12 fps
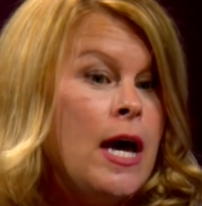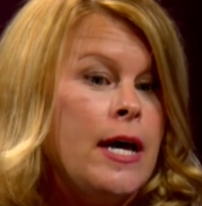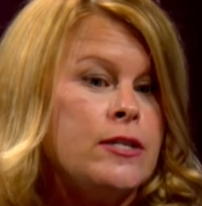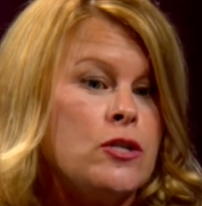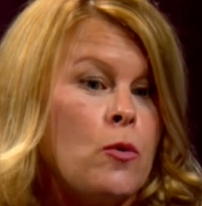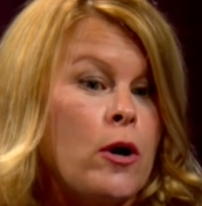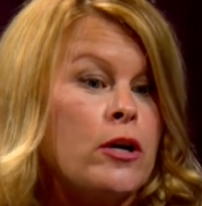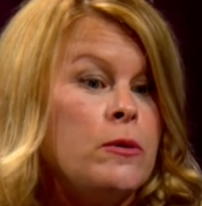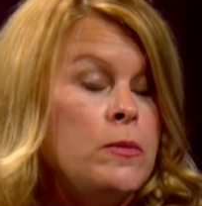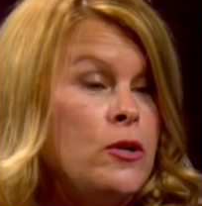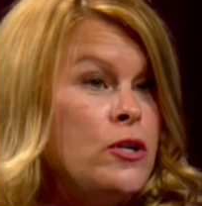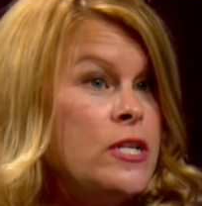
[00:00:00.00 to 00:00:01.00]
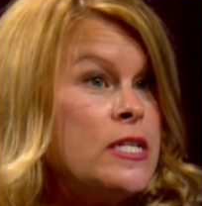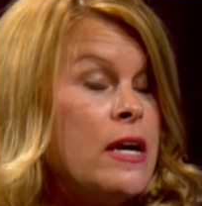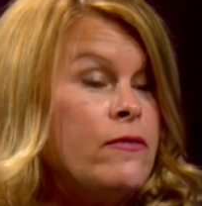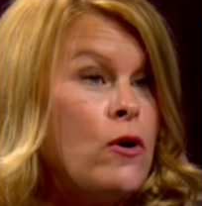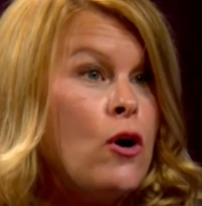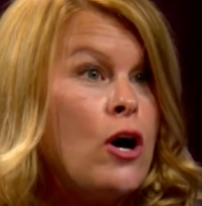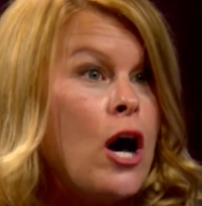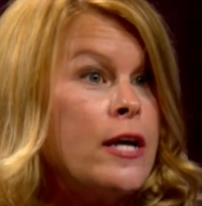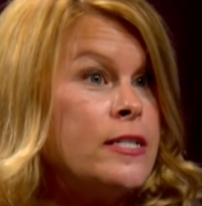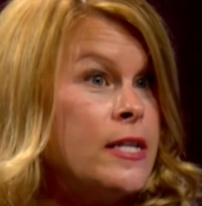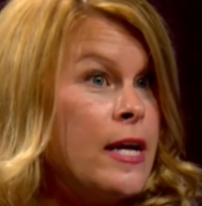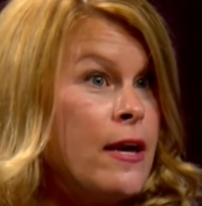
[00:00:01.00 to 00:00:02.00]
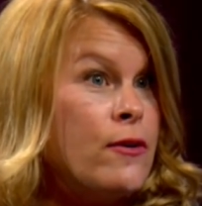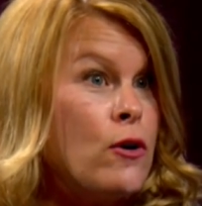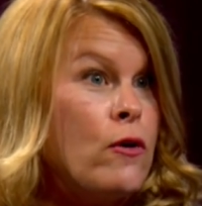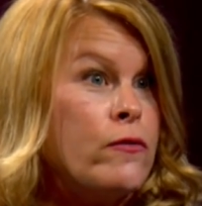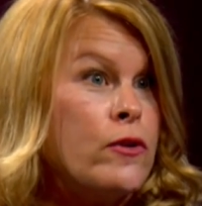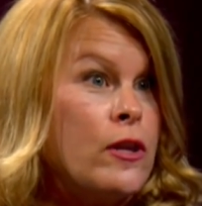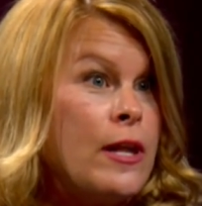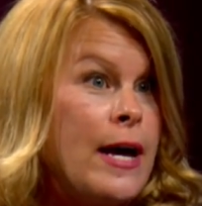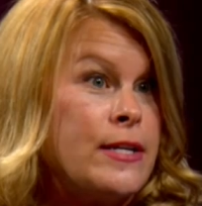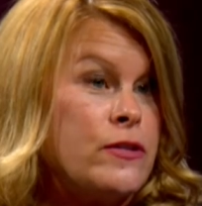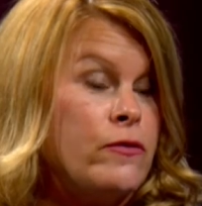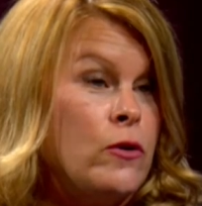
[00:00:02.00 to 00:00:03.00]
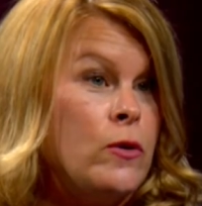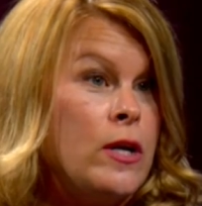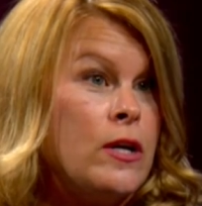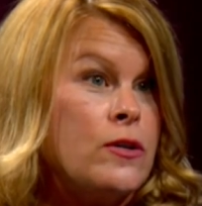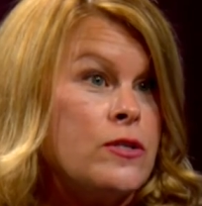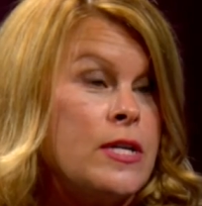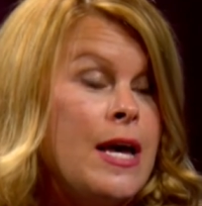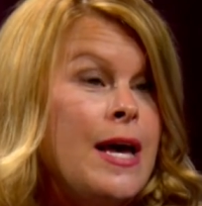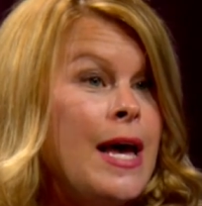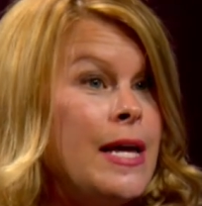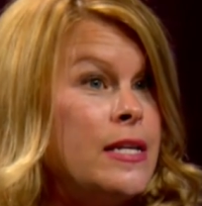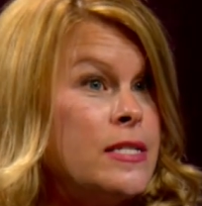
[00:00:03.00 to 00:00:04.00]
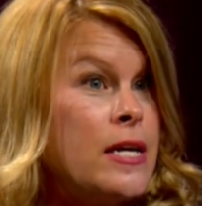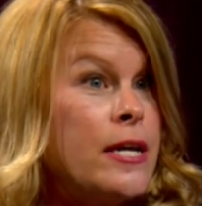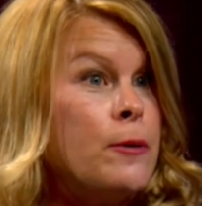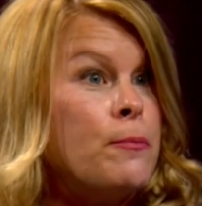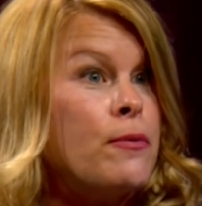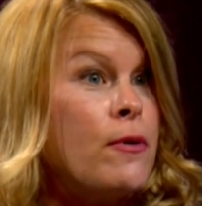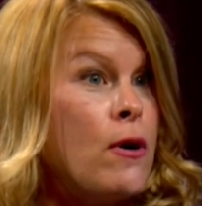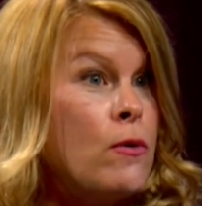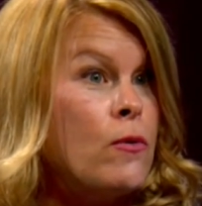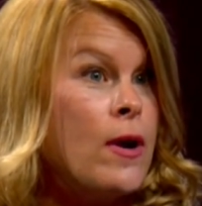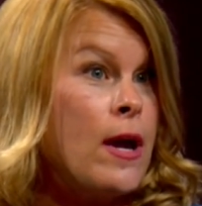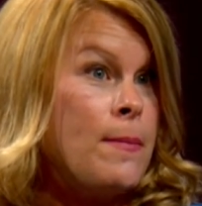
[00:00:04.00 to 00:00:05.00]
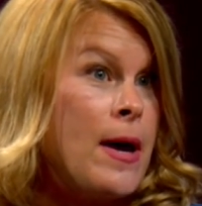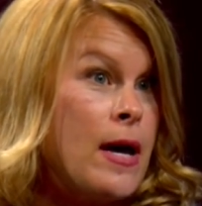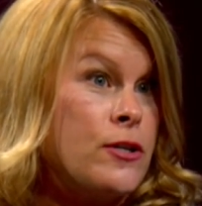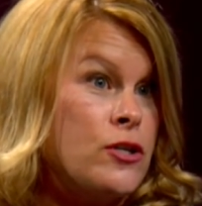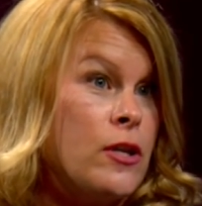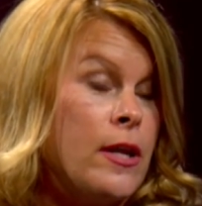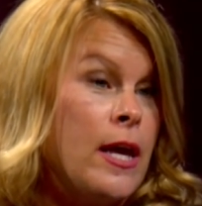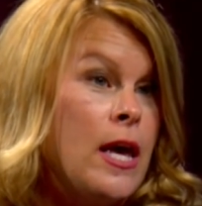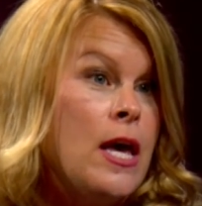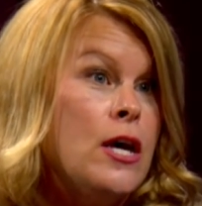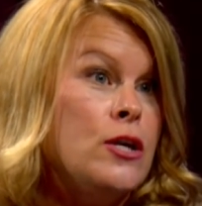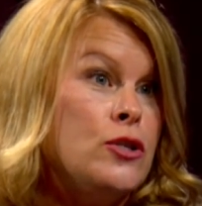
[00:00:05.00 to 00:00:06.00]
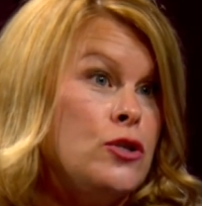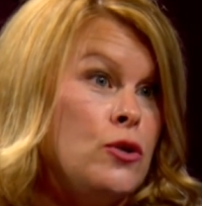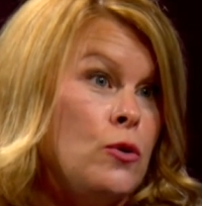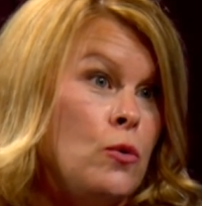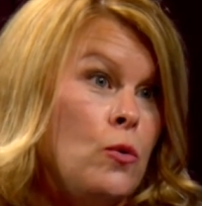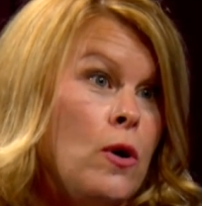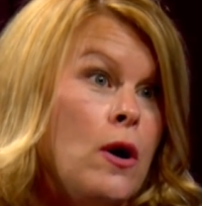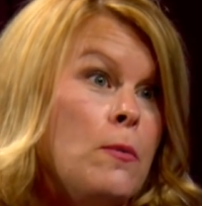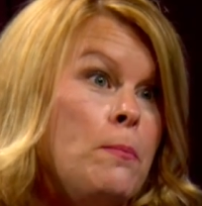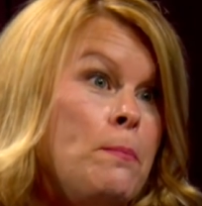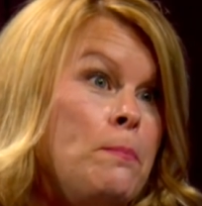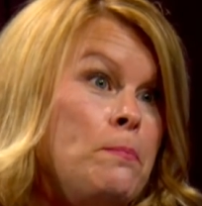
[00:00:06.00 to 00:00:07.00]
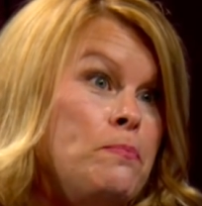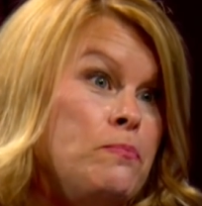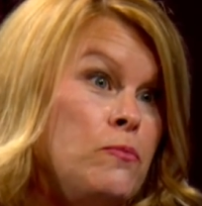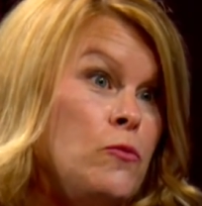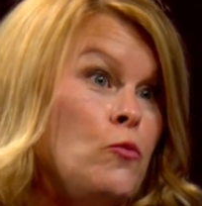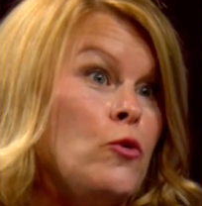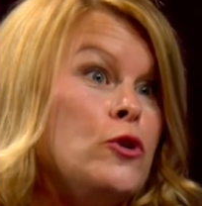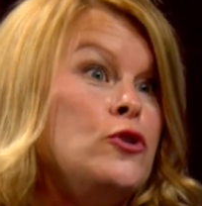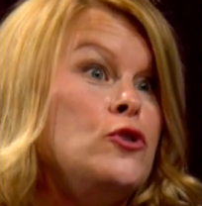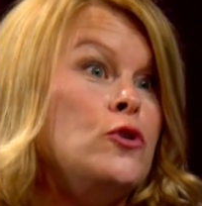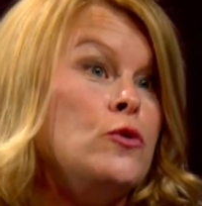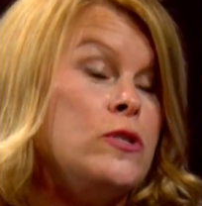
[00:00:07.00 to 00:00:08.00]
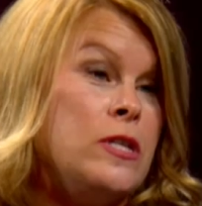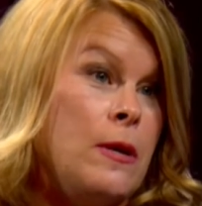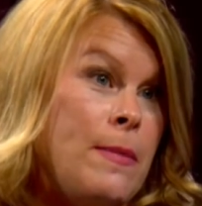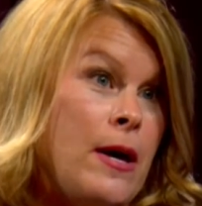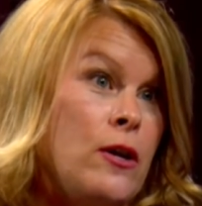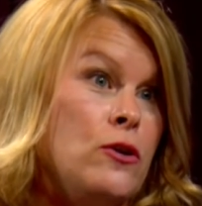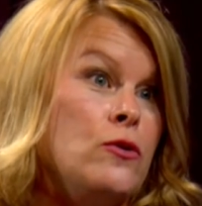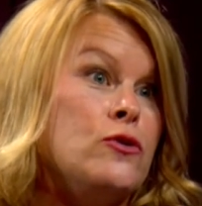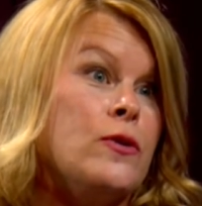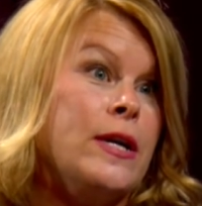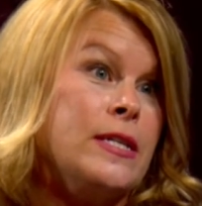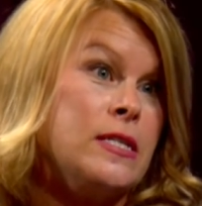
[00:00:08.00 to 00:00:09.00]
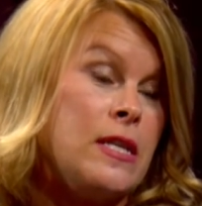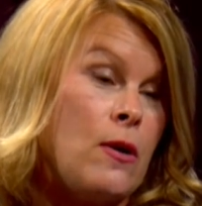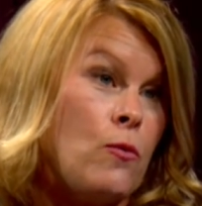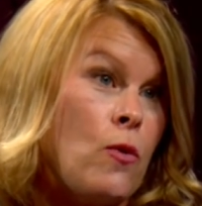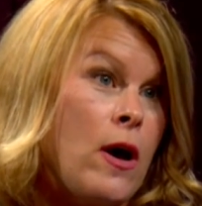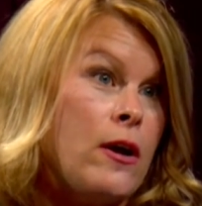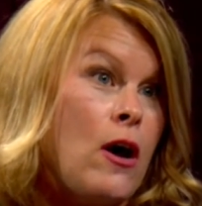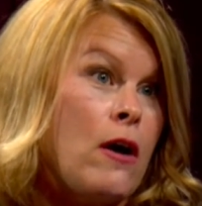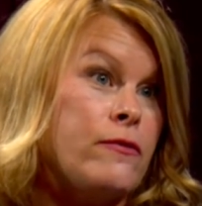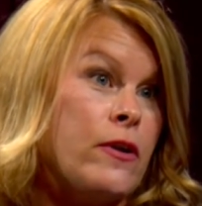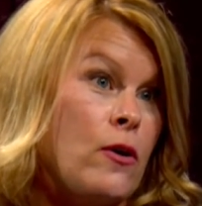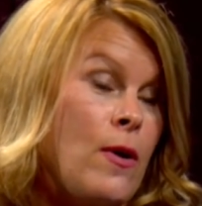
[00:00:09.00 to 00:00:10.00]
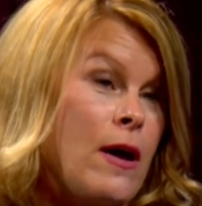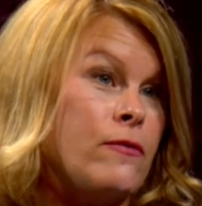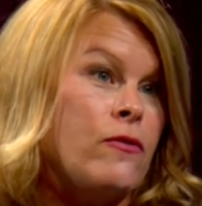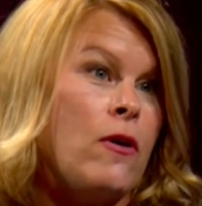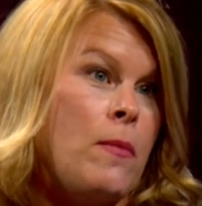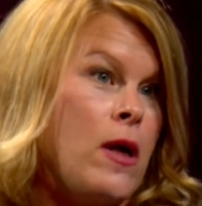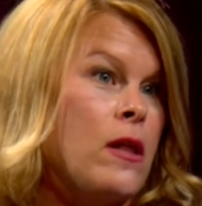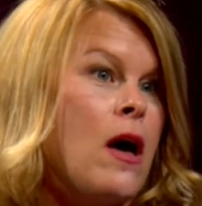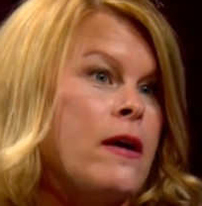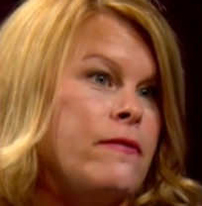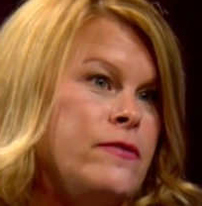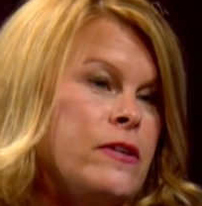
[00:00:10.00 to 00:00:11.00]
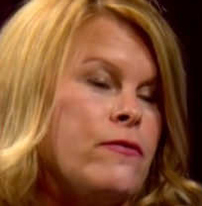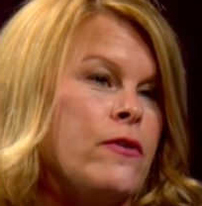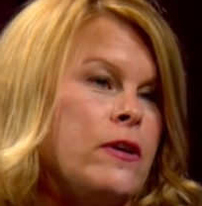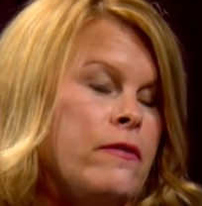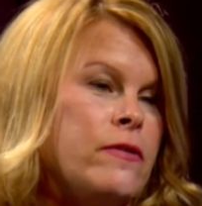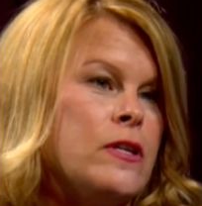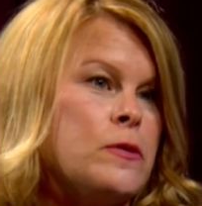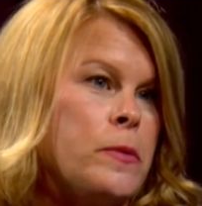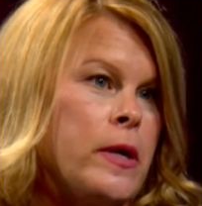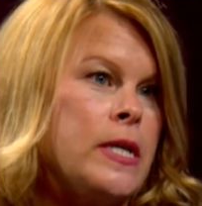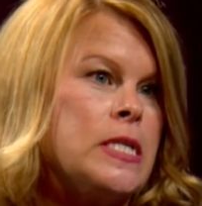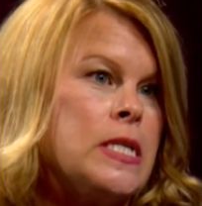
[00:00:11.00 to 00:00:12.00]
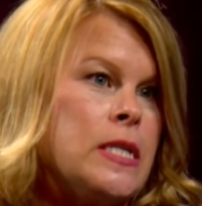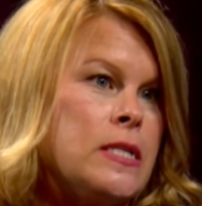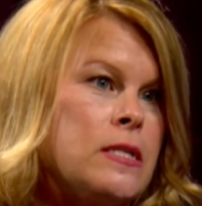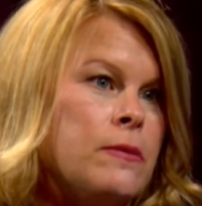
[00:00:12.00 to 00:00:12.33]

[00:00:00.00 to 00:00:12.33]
And so our communities have all gotten together over the last few years and designed a program actually to reduce the amount of nutrients that run off the ground from a lot of different of these places.